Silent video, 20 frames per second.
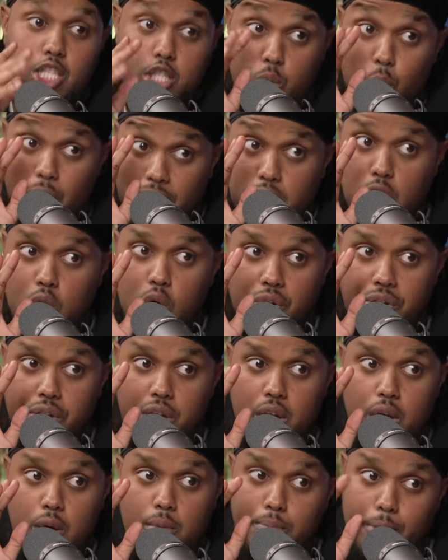I swear to God,
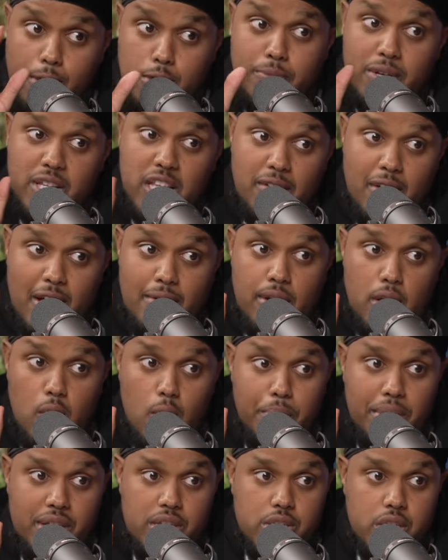brush my teeth, have a
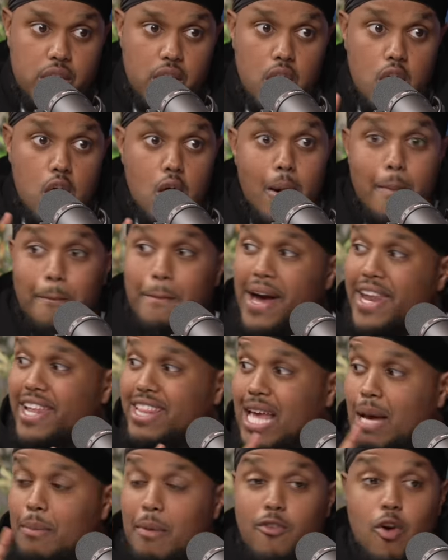little piss. By the
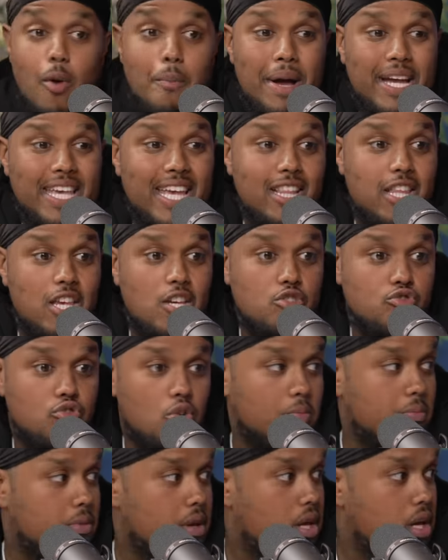time I've gone back into his
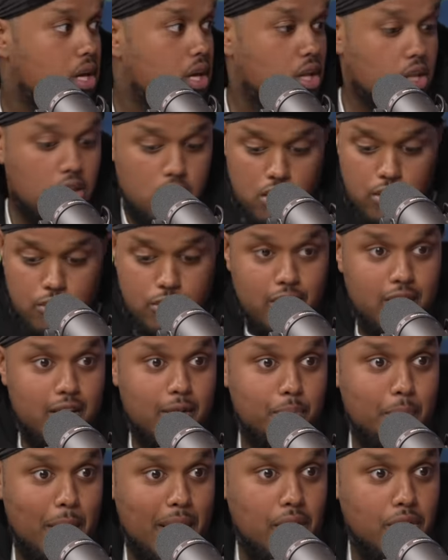room, the
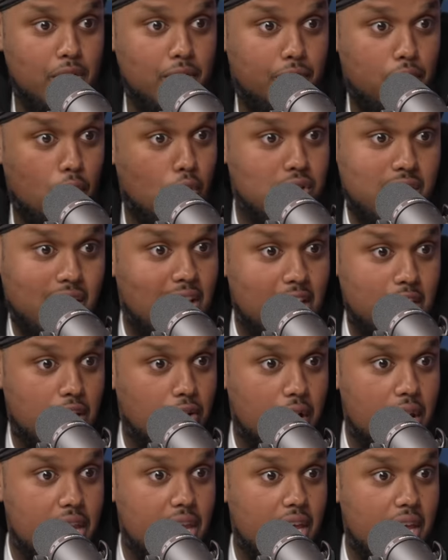bed on the floor is cleaned
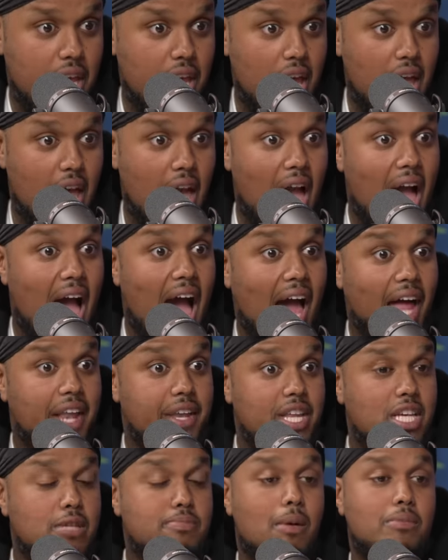already.
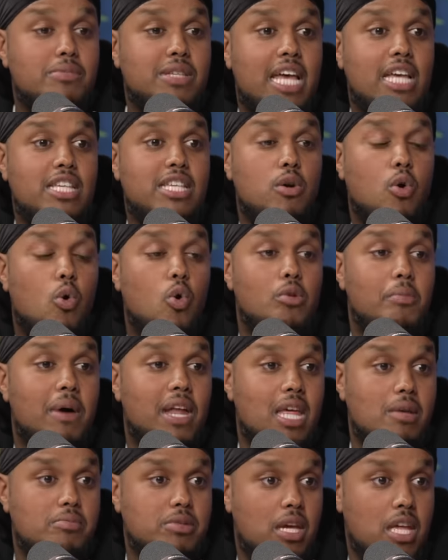And his mum's there, so calling
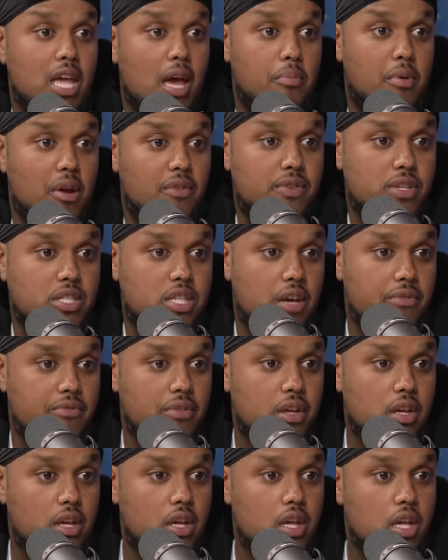my name, saying, "Yeah, breakfast served."